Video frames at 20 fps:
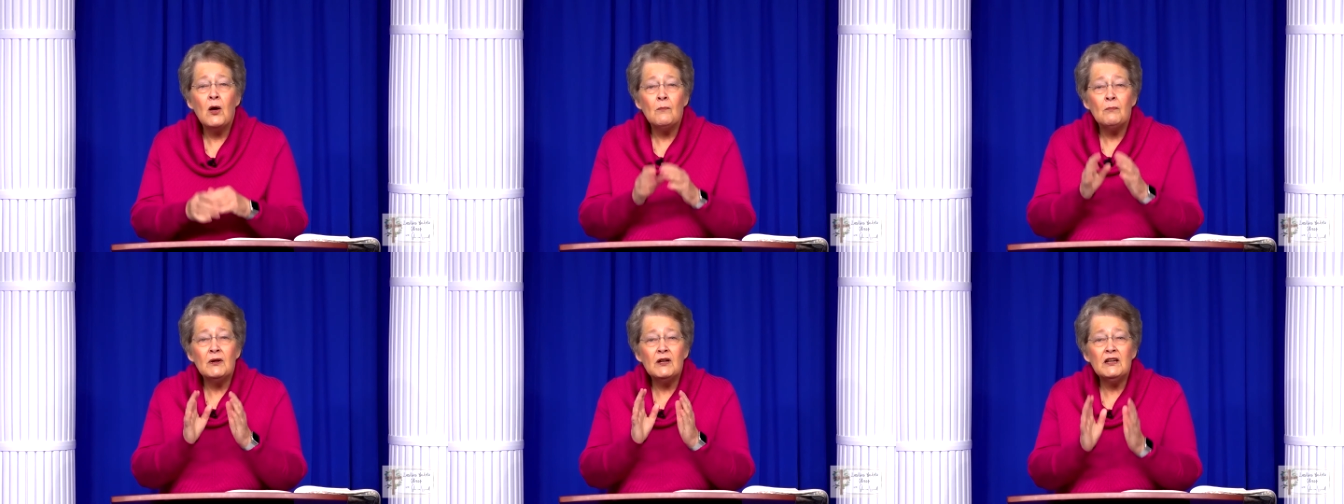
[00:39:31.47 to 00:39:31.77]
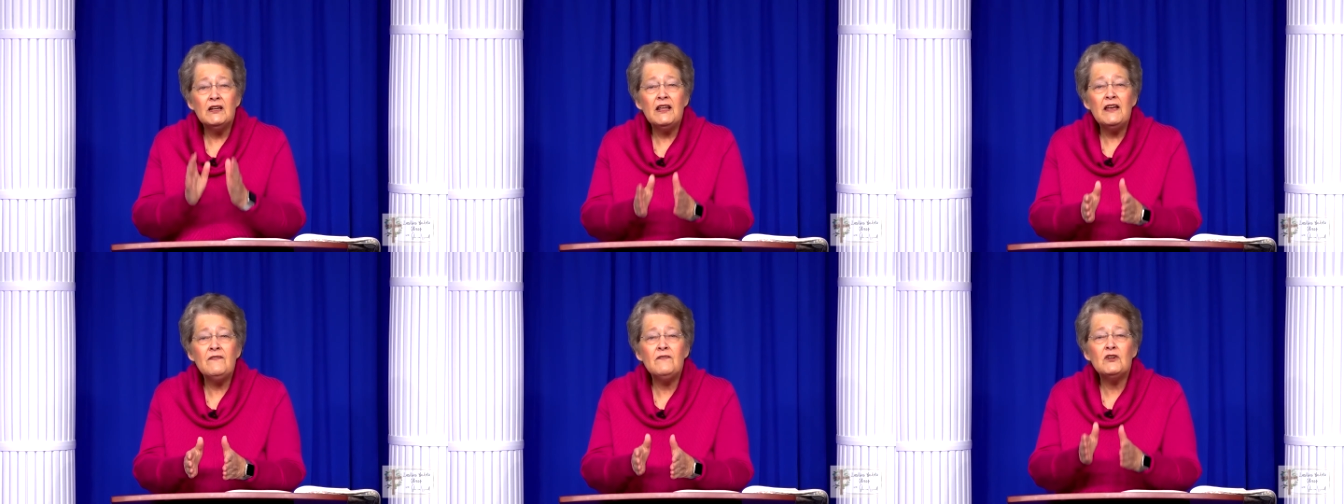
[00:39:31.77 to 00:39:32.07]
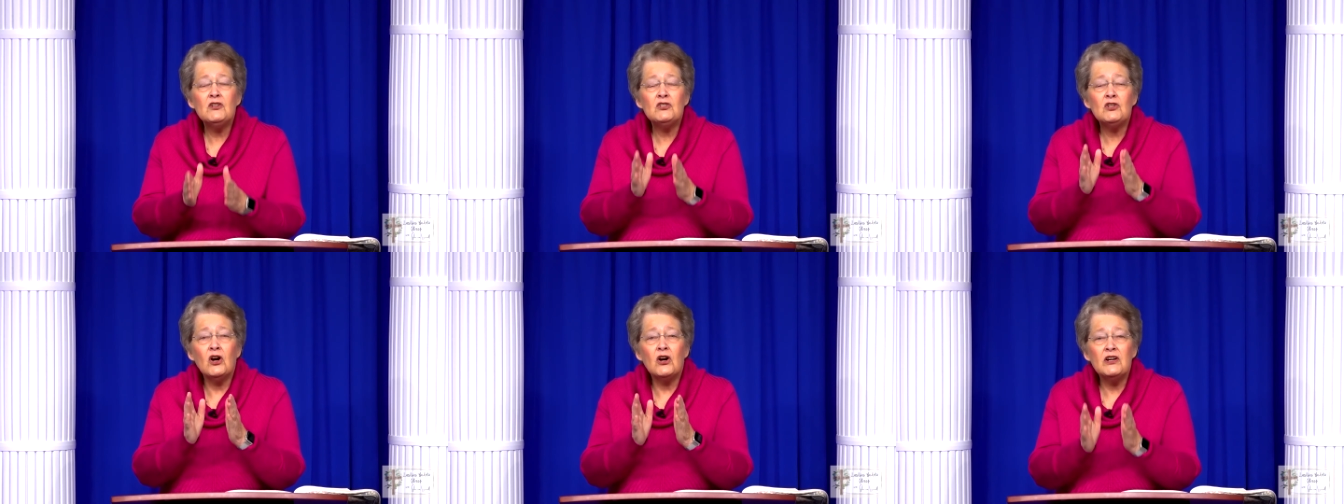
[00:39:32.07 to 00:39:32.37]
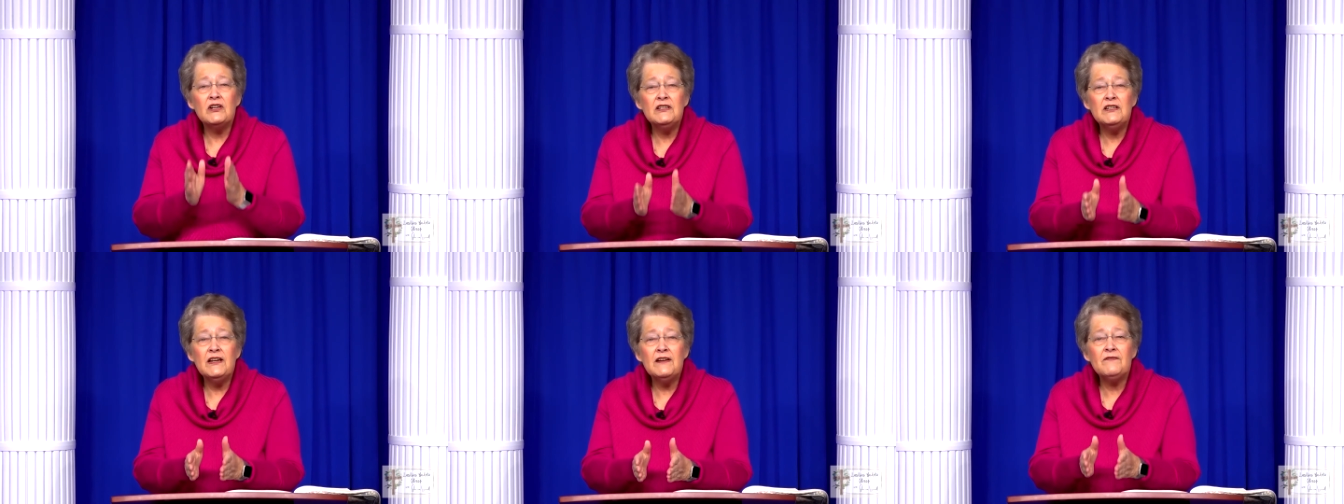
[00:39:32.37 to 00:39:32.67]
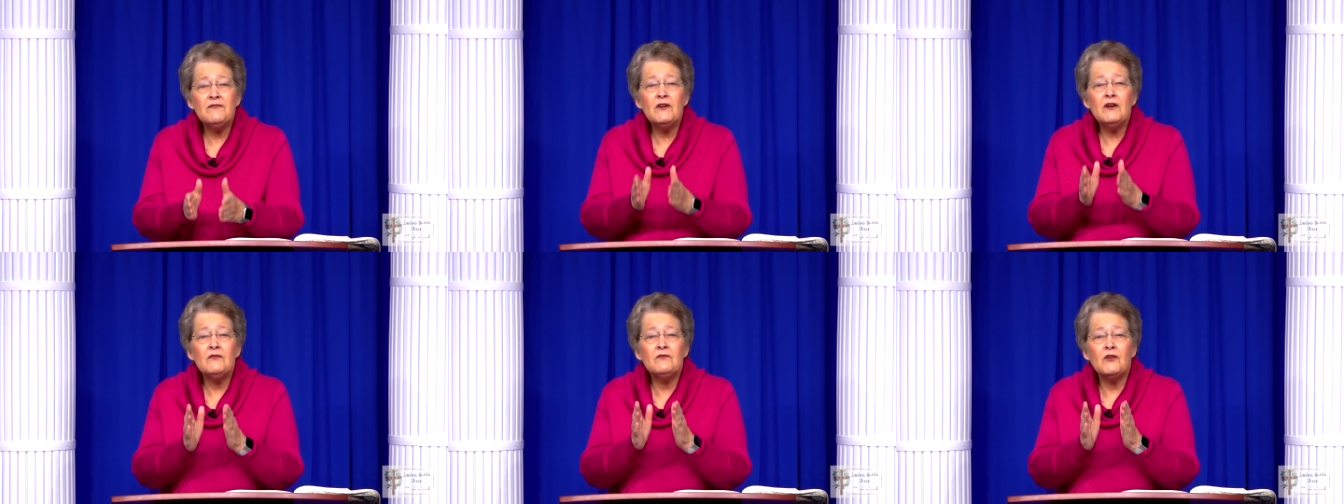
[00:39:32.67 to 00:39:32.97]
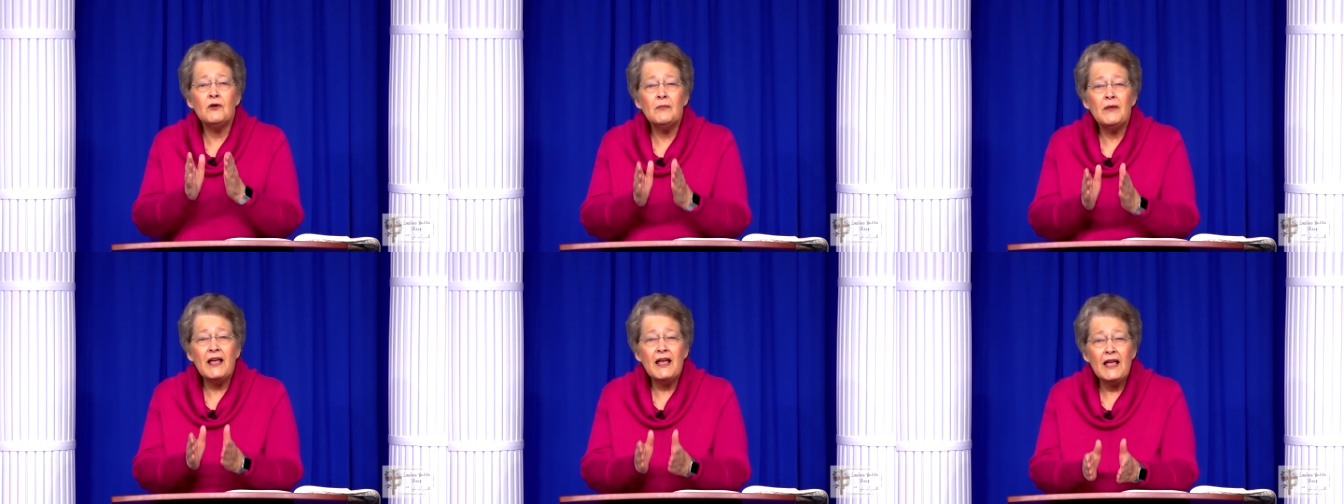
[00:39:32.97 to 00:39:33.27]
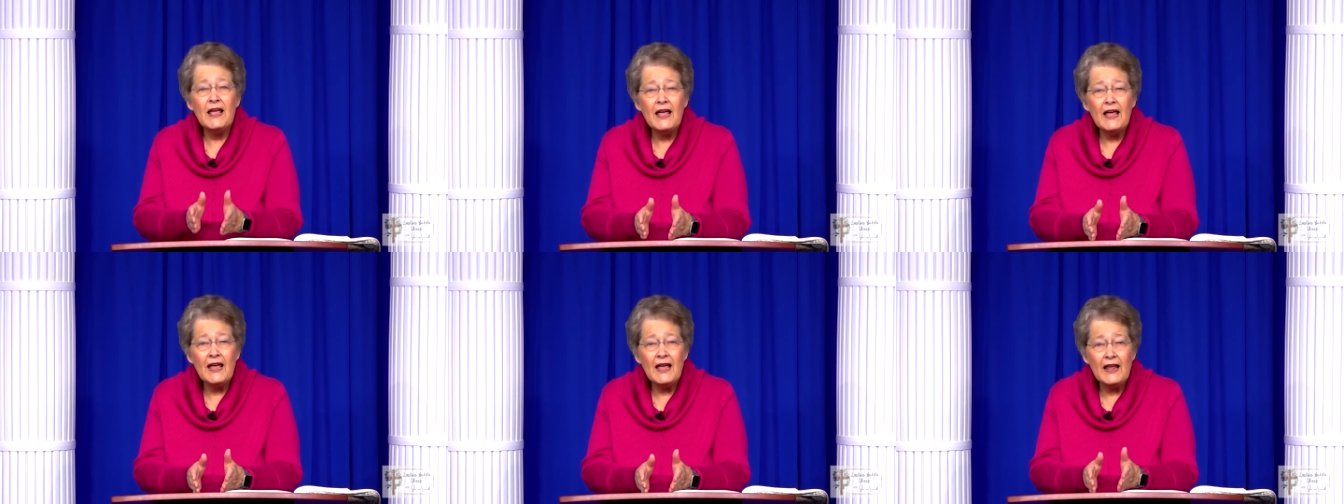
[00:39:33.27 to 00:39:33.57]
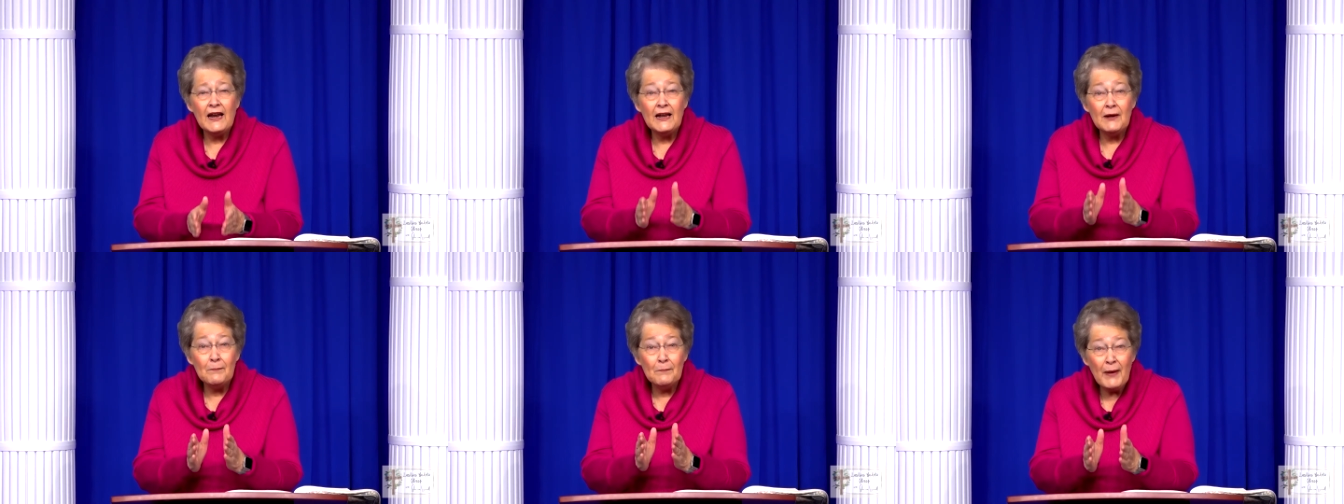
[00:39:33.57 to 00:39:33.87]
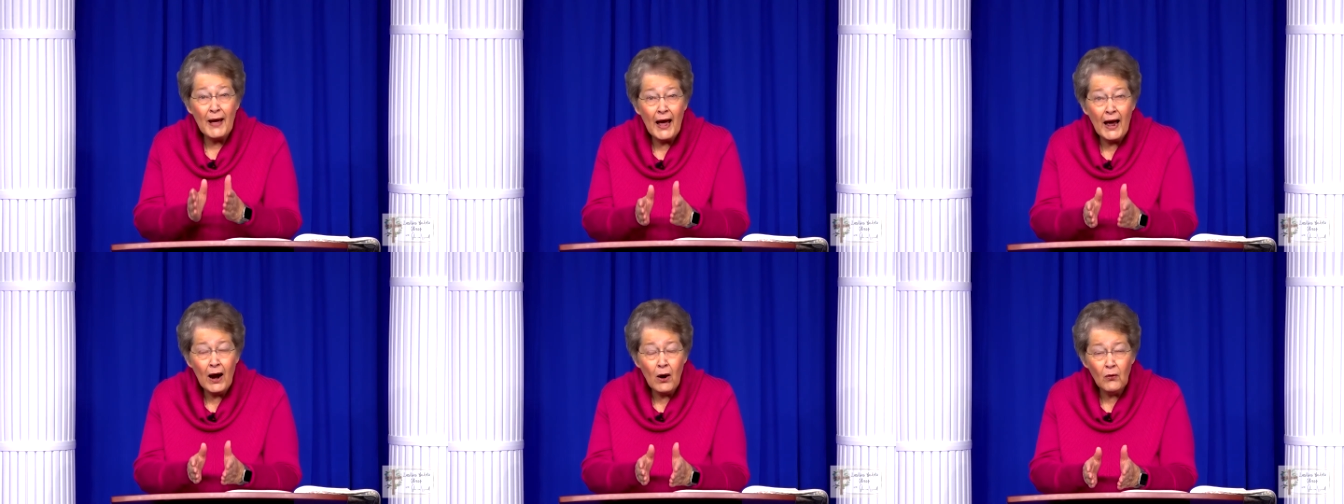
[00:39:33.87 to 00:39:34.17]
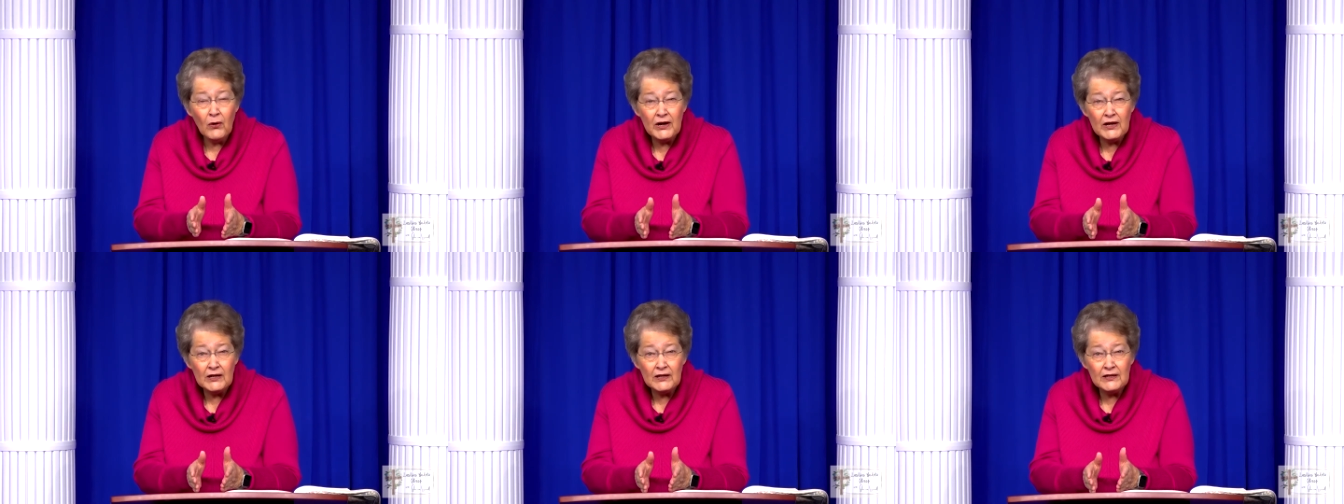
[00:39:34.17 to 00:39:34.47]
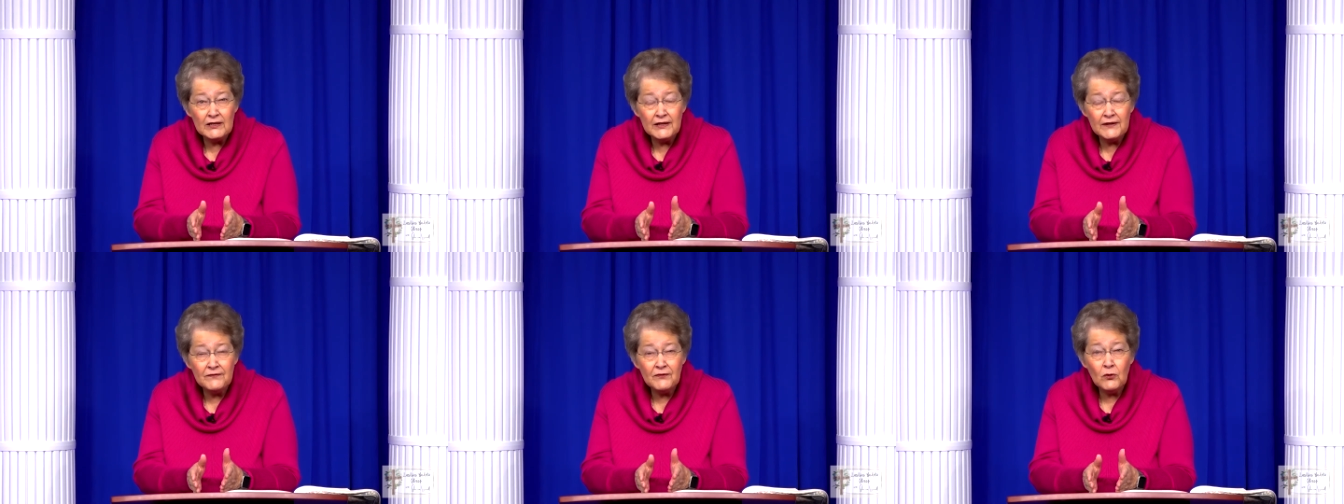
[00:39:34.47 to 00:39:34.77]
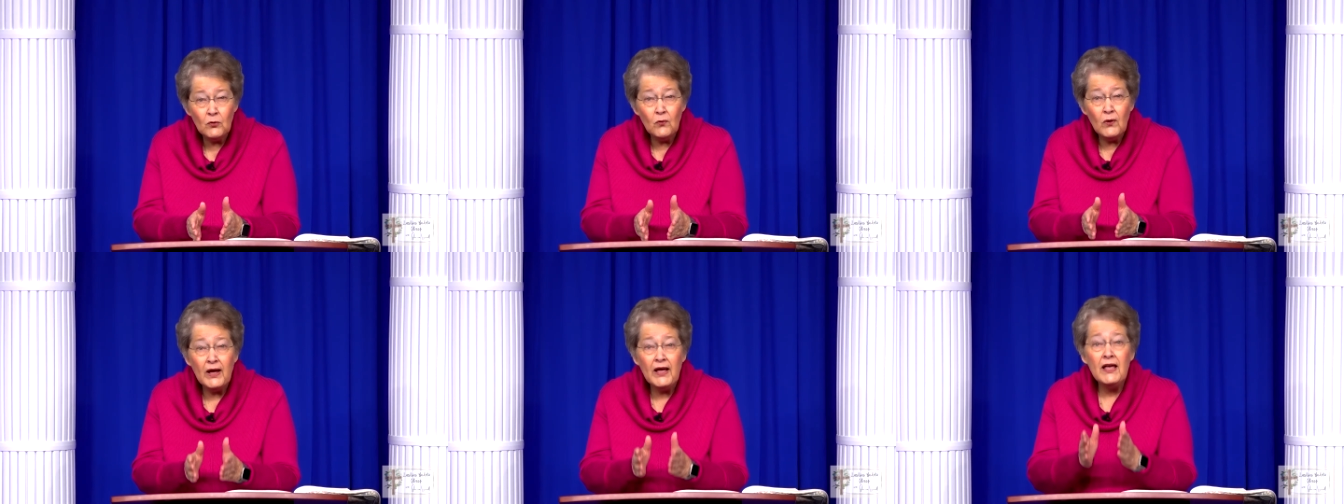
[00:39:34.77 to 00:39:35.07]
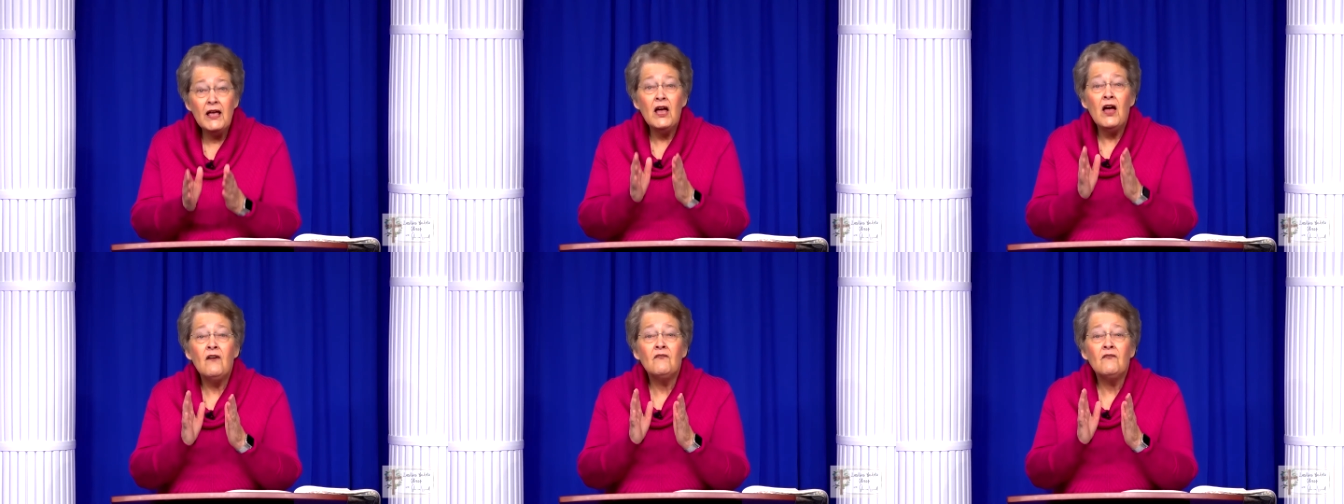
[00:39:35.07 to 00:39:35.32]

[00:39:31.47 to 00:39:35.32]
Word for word: Believers are different from and empowered in a different way